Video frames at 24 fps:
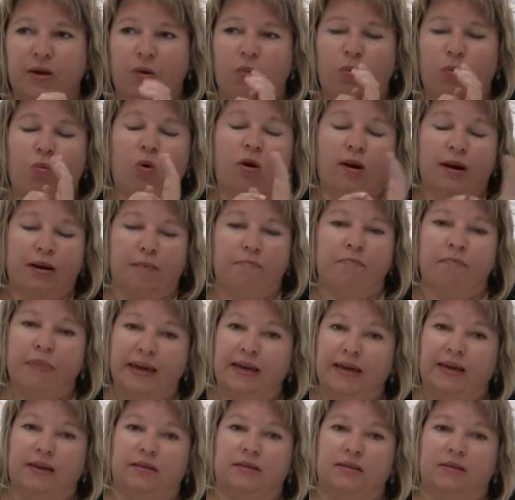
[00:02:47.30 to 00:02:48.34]
What it
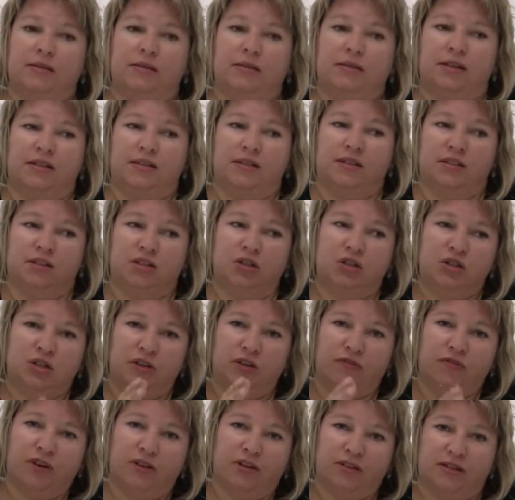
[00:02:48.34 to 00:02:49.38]
means is that
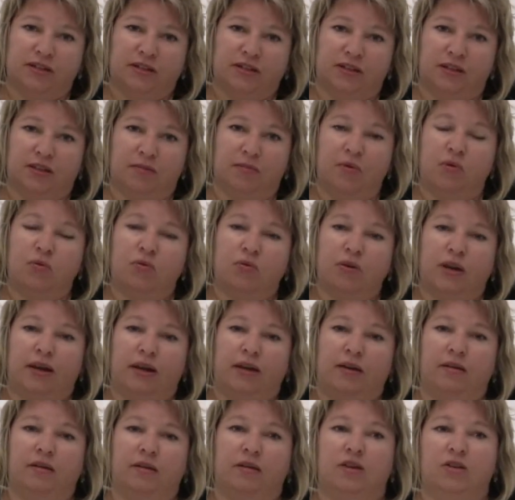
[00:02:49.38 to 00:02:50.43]
usually first thing in the
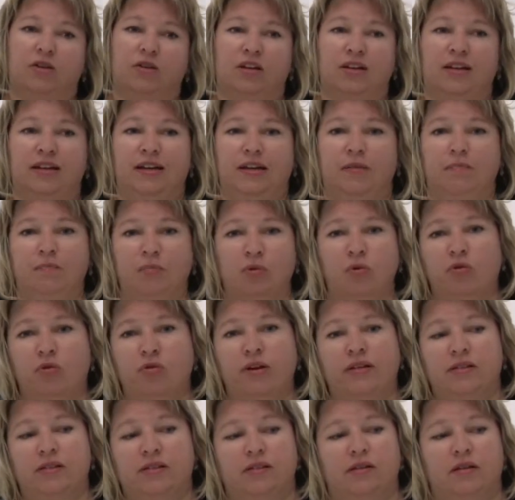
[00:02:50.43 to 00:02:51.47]
morning, you're going to need more
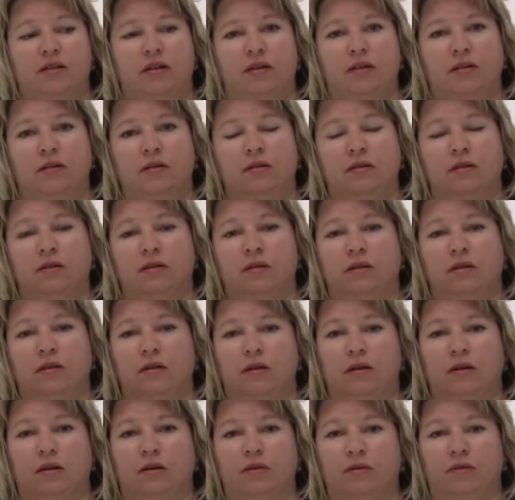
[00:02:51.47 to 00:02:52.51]
insulin
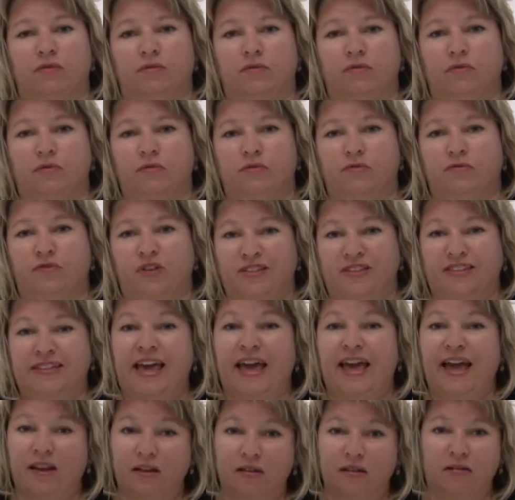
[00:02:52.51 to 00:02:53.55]
for
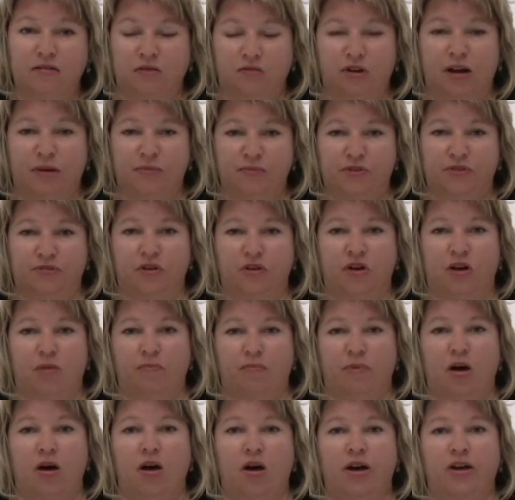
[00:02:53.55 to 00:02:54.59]
10 grams of
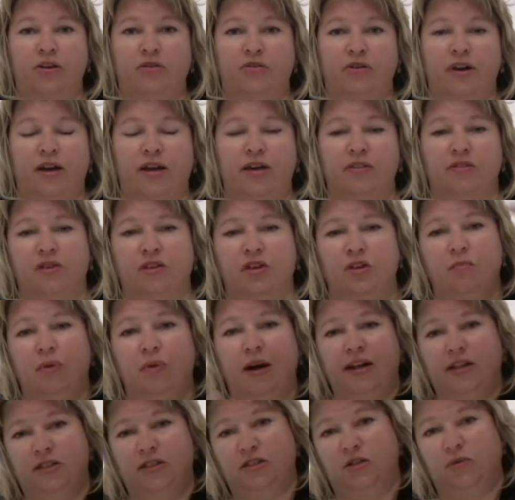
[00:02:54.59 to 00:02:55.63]
carbohydrate than you
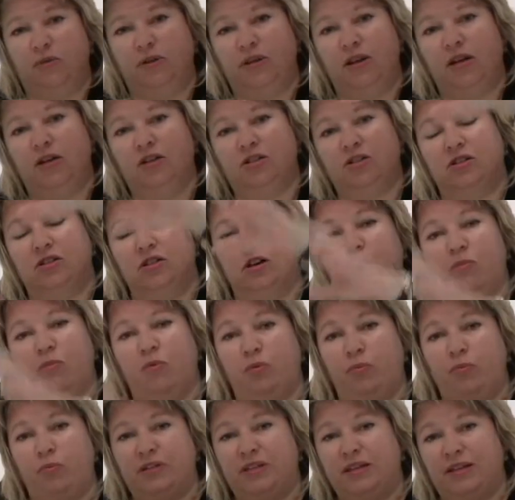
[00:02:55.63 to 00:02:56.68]
might do at lunchtime
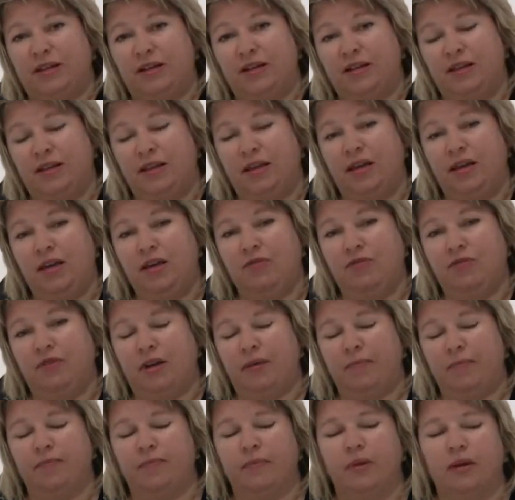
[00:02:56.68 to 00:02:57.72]
or particularly in the
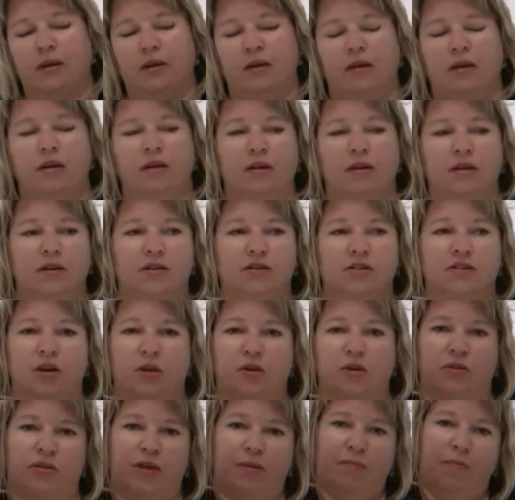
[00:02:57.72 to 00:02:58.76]
evening.
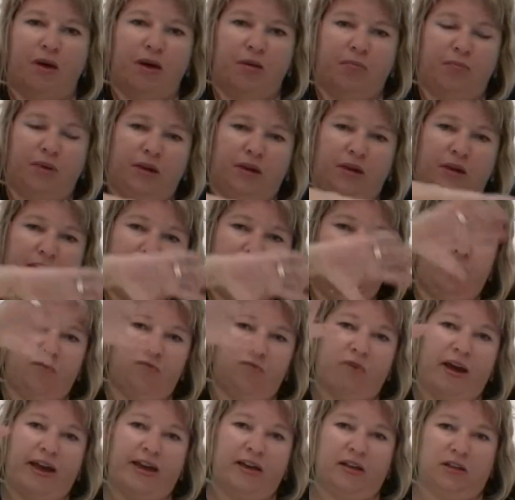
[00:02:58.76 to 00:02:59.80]
So there might be a
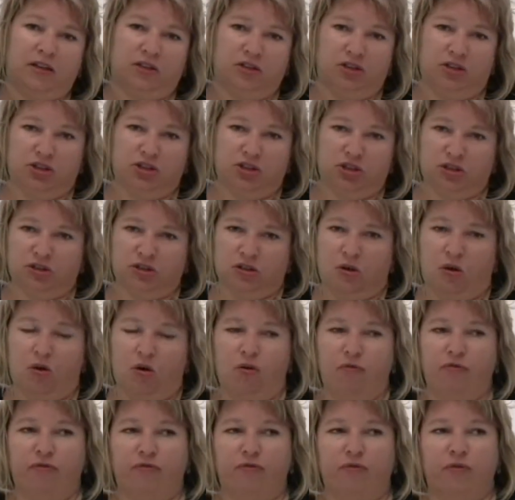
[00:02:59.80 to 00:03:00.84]
range
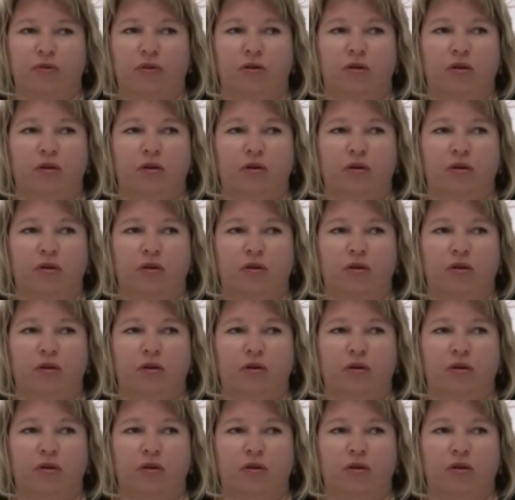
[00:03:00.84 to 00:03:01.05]
of